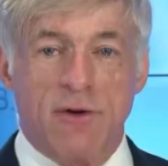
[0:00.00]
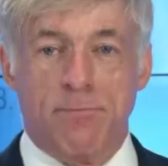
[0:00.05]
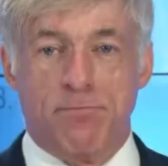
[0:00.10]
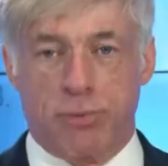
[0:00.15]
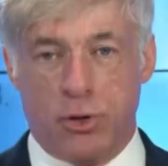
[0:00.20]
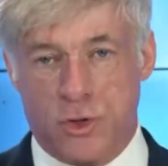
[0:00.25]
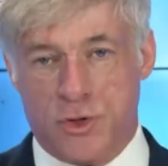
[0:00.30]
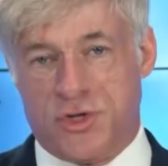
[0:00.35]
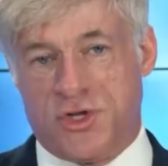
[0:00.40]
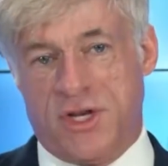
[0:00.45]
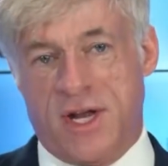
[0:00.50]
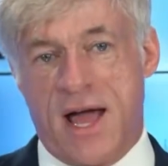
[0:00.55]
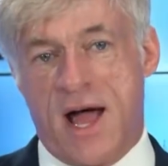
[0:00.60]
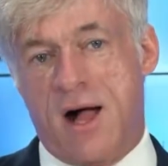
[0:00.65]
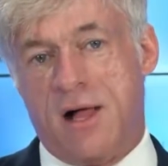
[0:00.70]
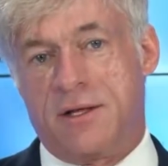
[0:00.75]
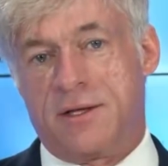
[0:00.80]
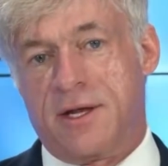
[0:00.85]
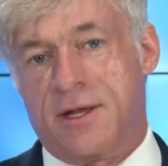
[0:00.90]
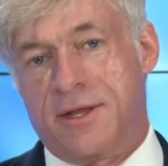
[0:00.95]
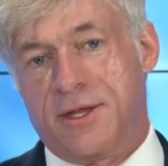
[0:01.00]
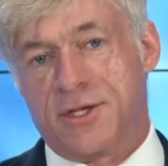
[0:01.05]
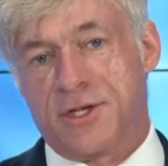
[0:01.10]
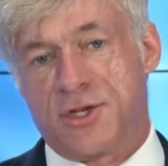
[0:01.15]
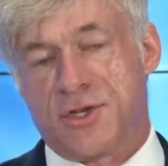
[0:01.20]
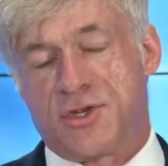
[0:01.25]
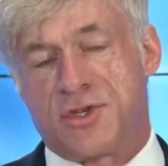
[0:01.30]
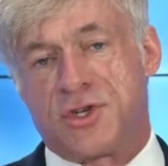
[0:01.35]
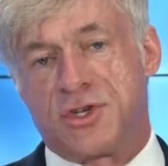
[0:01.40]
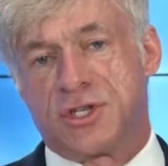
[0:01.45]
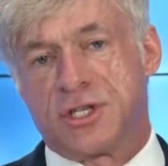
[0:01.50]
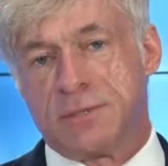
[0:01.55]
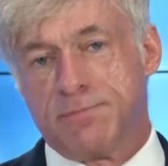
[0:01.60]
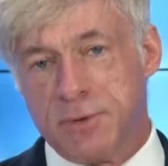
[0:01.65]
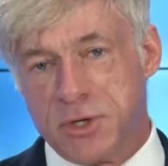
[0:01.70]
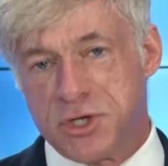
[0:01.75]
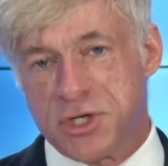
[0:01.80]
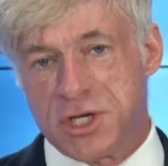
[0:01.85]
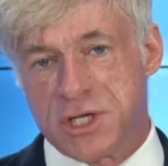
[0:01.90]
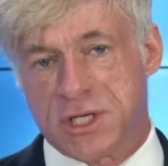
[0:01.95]
a personality that is
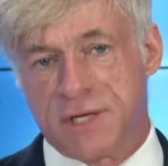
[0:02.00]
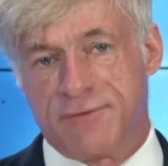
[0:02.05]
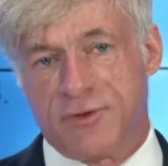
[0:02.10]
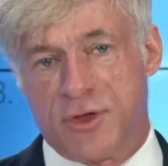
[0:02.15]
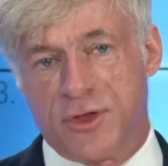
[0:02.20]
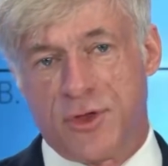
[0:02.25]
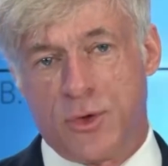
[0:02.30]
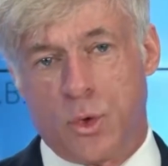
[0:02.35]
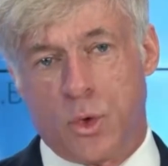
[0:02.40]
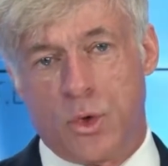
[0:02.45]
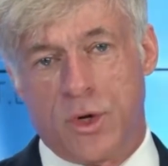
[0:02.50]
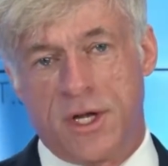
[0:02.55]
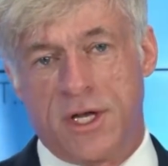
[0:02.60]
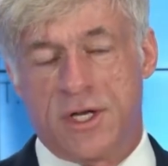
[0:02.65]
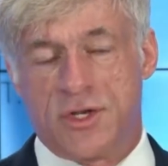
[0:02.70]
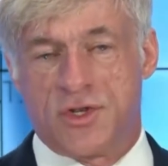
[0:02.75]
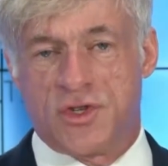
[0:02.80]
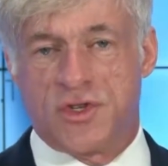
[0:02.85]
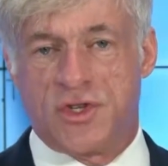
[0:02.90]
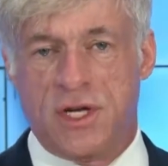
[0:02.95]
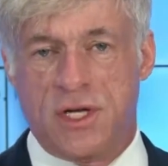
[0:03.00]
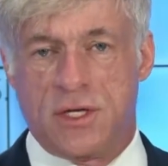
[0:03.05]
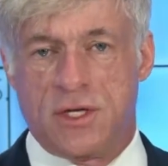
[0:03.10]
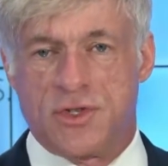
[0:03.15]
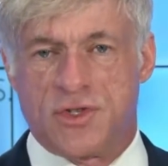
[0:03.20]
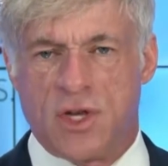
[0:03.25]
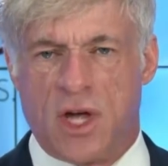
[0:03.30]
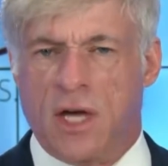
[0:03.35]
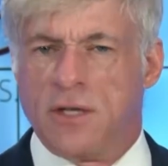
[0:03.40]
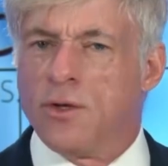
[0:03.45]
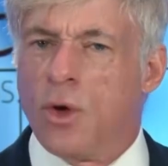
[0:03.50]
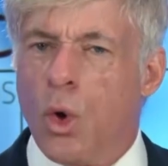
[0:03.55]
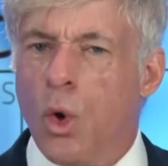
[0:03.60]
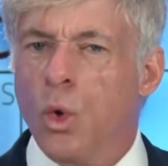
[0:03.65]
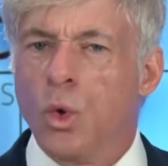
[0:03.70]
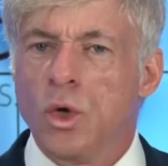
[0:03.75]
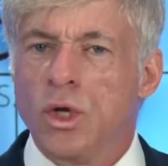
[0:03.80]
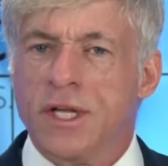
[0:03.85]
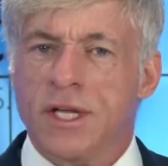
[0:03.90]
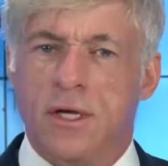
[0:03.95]
suspicious of authority is seen as
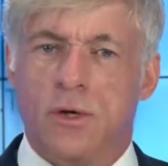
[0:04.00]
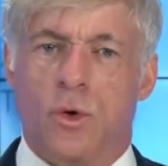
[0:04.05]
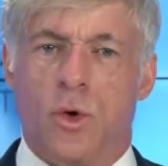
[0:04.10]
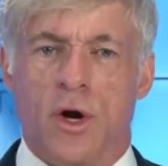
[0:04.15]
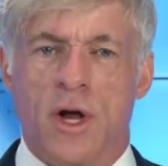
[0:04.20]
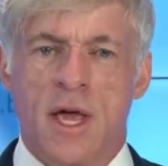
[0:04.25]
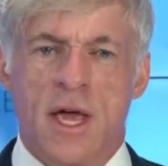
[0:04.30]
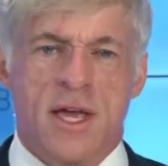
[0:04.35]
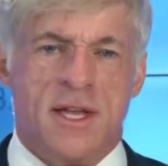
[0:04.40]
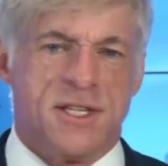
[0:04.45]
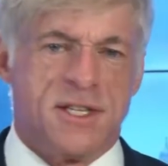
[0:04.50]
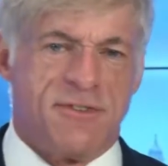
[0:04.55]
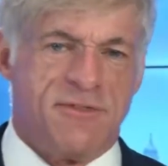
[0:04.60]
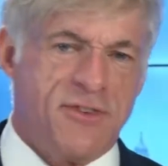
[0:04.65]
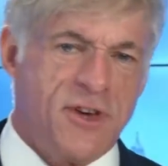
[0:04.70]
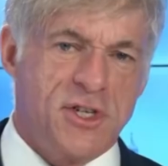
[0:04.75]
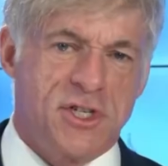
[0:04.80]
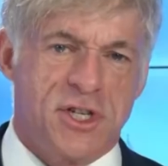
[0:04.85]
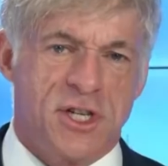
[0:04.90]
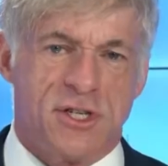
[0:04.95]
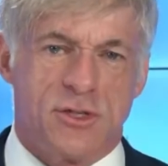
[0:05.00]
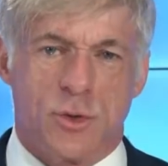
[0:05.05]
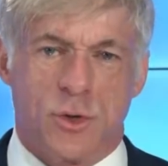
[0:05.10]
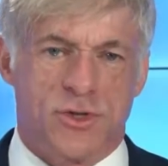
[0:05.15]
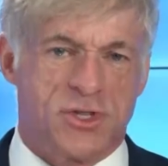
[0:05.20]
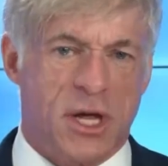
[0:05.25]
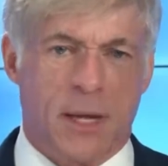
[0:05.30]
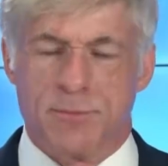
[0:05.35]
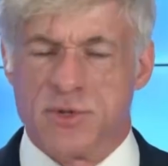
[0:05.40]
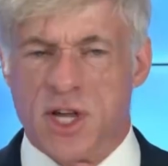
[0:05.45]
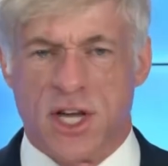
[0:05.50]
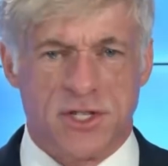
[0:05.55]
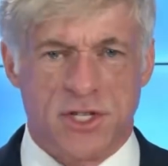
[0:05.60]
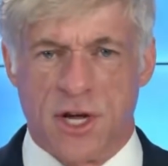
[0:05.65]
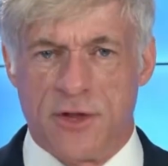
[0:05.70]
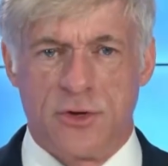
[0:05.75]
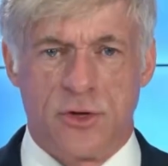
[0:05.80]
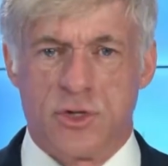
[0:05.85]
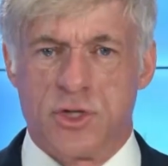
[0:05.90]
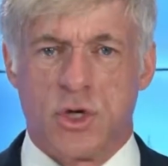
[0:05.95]
unholy or deficient or some such
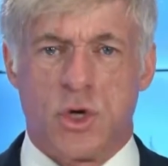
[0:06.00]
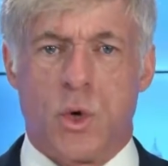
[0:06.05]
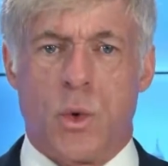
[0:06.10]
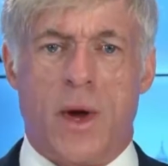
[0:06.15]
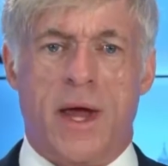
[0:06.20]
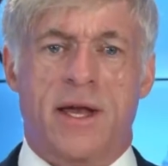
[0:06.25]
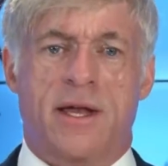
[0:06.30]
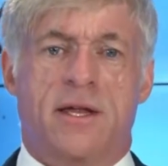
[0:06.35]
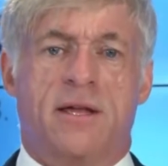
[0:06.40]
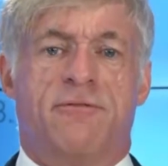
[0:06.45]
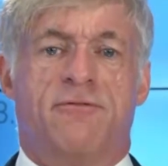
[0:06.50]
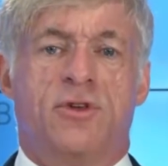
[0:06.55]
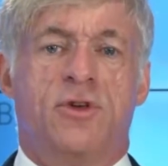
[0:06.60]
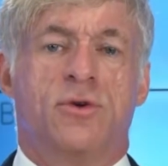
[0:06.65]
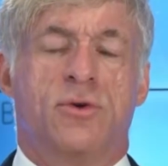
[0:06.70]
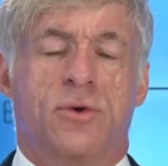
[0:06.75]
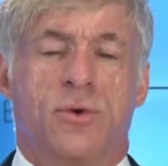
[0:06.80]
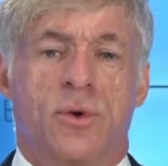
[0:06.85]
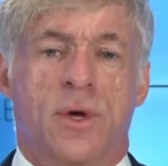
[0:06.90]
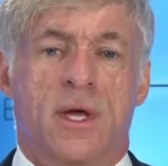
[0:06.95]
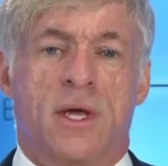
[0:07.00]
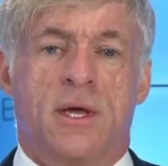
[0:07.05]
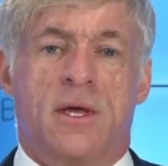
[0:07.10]
other degrading view.